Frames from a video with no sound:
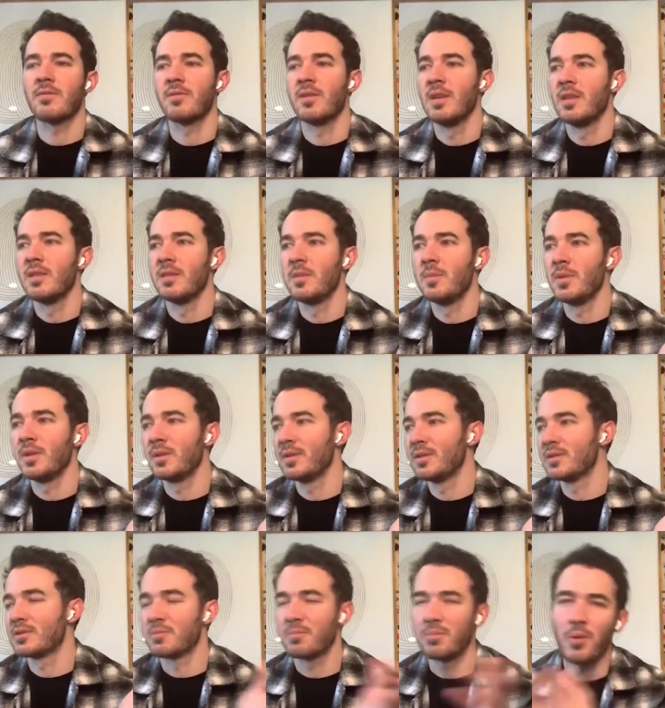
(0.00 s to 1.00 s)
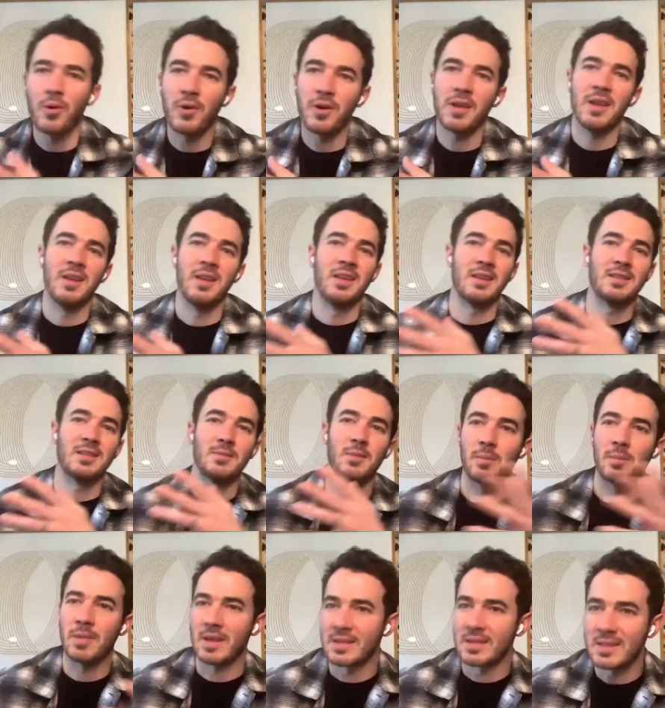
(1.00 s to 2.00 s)
have the ability to support it
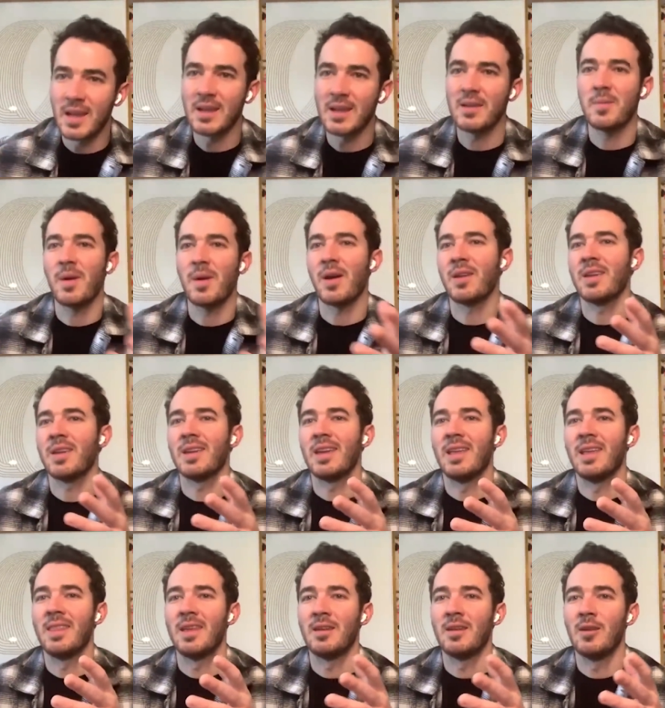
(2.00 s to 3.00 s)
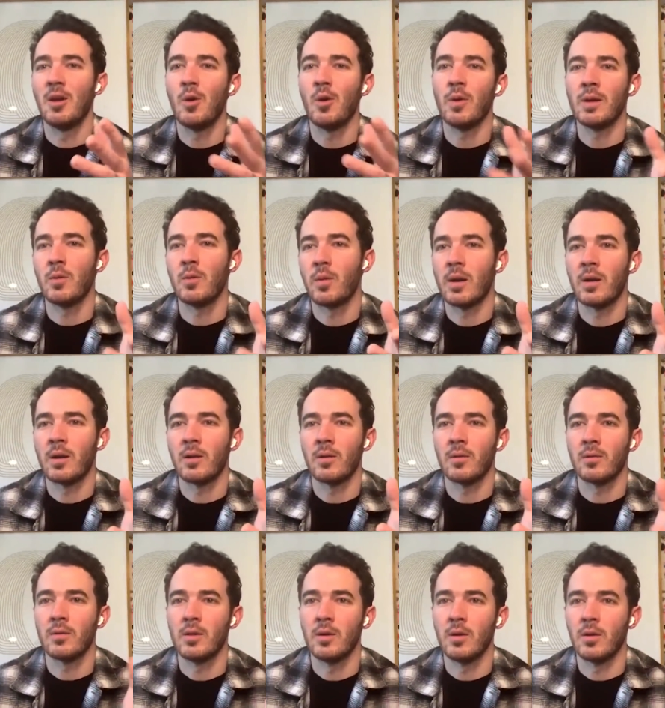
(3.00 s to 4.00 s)
and be excited about it and then knowing
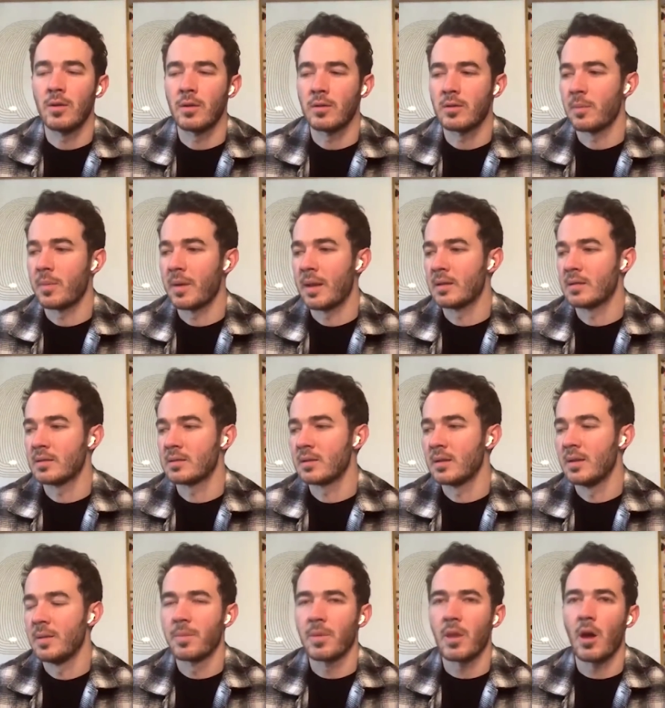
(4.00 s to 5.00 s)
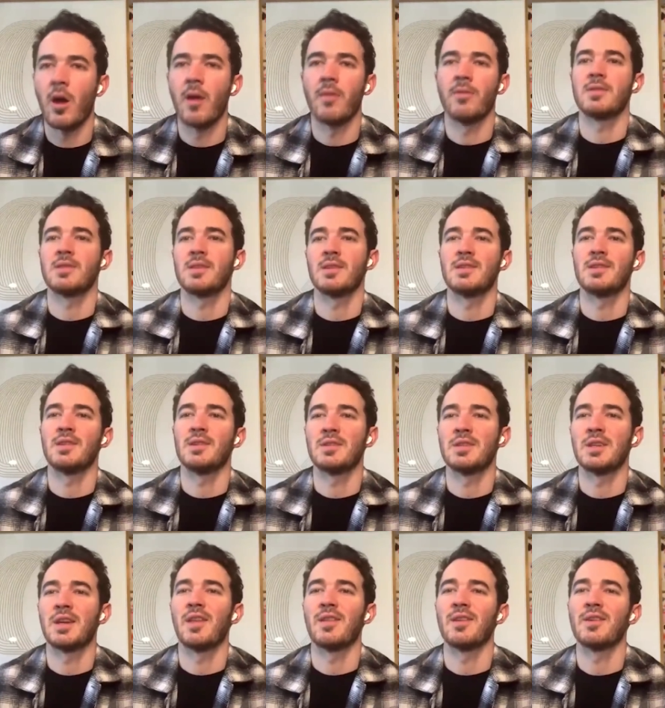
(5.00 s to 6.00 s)
where you know that the band is obviously still
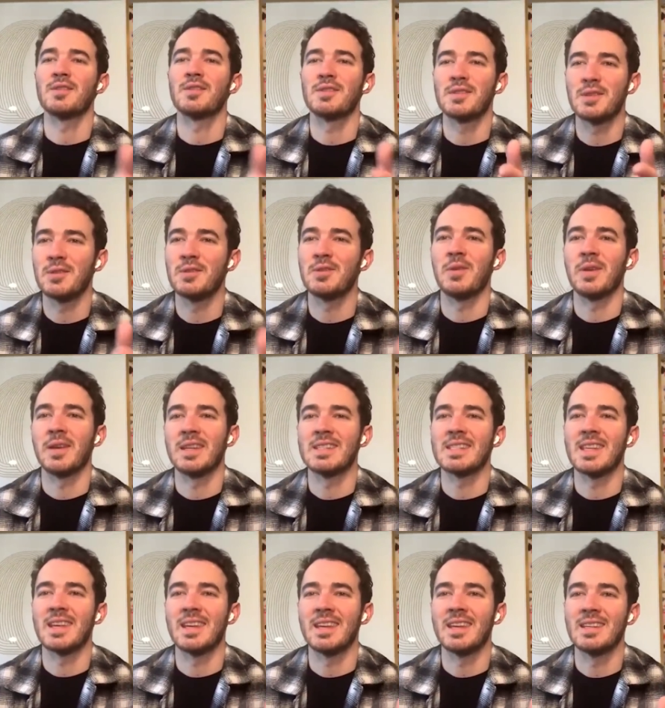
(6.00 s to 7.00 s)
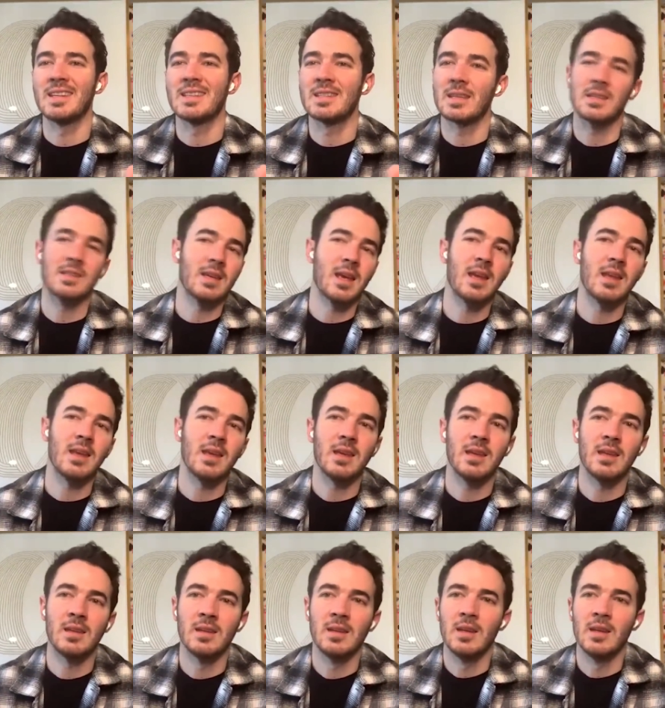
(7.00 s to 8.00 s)
together still doing its thing is exciting
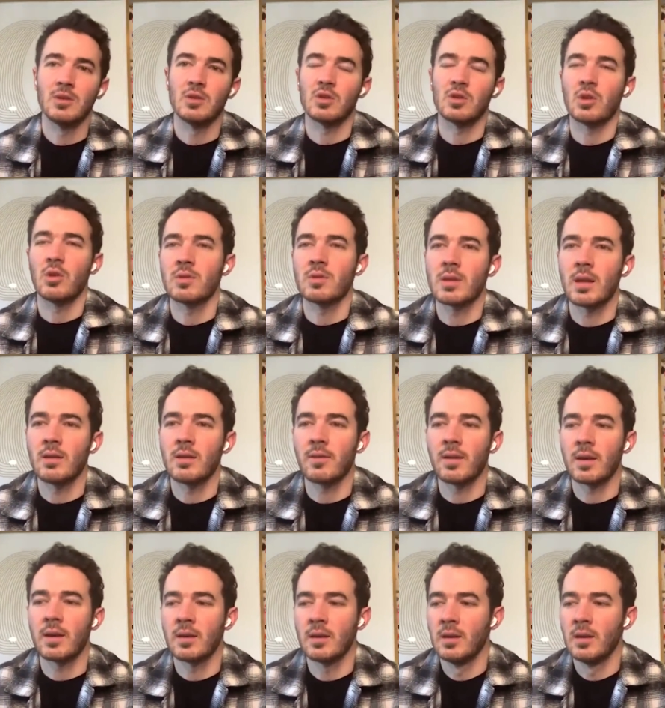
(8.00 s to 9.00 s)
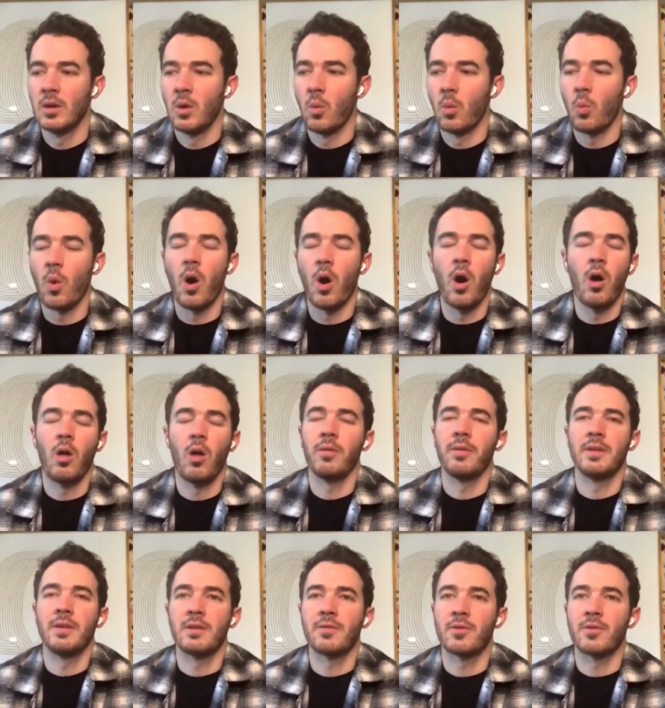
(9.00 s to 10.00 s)
and just shows kind of like all
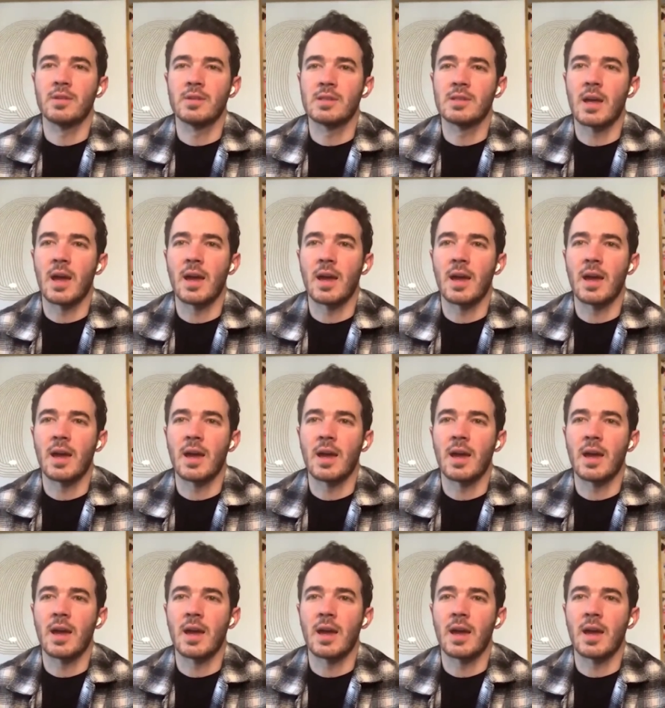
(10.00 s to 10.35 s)
the different